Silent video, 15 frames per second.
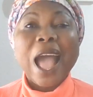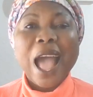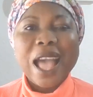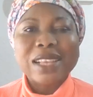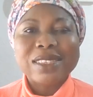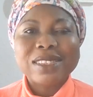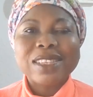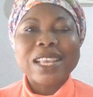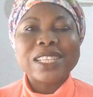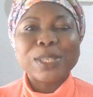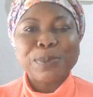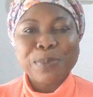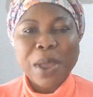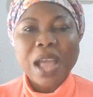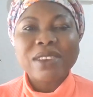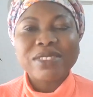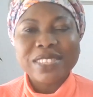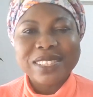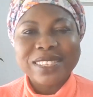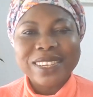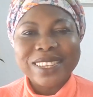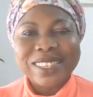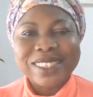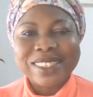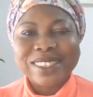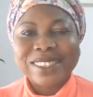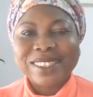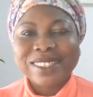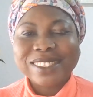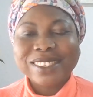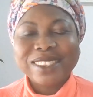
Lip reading: has expiring dates.